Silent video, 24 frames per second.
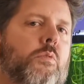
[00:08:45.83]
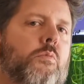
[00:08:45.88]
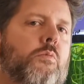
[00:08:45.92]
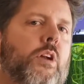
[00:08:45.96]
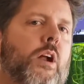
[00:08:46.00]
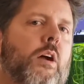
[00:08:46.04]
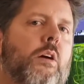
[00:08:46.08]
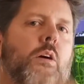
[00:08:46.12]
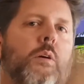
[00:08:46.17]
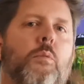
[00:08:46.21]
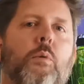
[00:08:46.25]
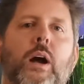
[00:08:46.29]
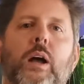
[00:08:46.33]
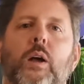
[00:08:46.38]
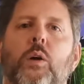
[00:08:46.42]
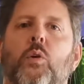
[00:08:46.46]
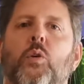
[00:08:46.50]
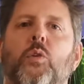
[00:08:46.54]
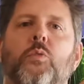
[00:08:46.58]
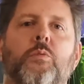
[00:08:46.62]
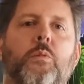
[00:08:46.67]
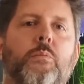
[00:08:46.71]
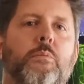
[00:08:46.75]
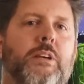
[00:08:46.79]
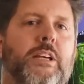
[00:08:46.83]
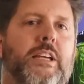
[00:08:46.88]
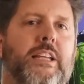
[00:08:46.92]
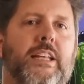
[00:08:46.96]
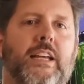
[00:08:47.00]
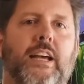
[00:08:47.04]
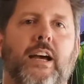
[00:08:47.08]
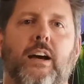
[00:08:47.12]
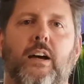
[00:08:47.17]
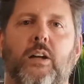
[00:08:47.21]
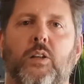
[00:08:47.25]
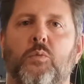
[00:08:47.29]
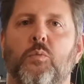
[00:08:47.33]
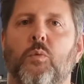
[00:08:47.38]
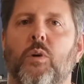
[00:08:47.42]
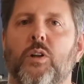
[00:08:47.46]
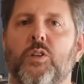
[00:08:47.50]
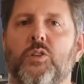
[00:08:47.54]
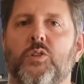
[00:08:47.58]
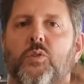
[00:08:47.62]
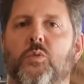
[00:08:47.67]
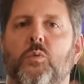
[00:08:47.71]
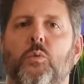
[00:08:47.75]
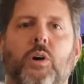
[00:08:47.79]
throw away all the media at
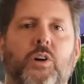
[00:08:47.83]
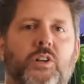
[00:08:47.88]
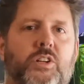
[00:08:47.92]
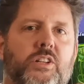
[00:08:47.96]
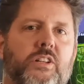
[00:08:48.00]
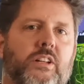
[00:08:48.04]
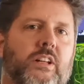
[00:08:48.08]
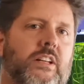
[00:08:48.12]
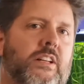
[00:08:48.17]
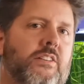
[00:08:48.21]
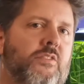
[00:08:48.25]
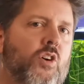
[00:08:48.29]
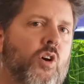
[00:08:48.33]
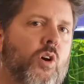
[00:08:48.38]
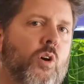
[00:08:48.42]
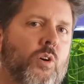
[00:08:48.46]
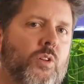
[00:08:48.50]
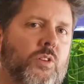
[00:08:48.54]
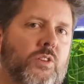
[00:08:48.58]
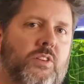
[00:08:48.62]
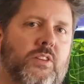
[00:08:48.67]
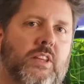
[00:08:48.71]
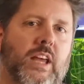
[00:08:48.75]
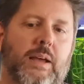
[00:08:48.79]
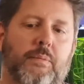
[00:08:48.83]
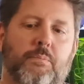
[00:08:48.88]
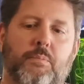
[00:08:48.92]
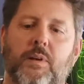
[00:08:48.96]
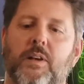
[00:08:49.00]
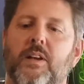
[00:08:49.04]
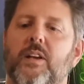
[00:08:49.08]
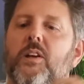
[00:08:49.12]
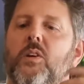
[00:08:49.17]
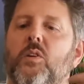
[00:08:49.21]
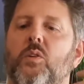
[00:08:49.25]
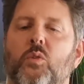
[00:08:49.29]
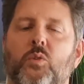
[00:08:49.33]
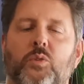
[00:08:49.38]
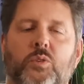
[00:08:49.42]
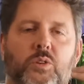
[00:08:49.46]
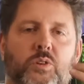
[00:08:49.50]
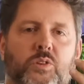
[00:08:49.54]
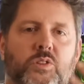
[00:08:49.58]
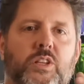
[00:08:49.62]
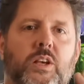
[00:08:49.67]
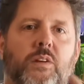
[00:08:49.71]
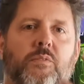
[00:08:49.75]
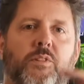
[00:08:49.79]
once or wash it under the hot tap or
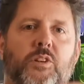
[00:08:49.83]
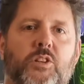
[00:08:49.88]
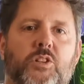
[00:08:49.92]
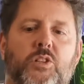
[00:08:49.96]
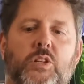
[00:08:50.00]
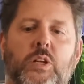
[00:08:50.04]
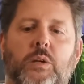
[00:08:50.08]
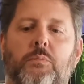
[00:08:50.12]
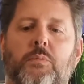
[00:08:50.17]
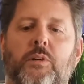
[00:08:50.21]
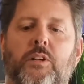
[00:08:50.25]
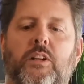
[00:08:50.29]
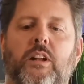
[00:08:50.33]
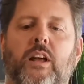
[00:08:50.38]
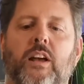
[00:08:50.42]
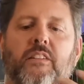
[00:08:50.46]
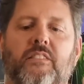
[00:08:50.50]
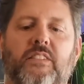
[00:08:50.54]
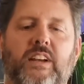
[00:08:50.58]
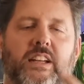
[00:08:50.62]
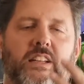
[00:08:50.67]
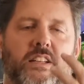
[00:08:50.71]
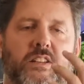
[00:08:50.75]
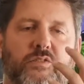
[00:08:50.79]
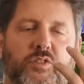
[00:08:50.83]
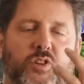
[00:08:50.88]
do something stupid like that.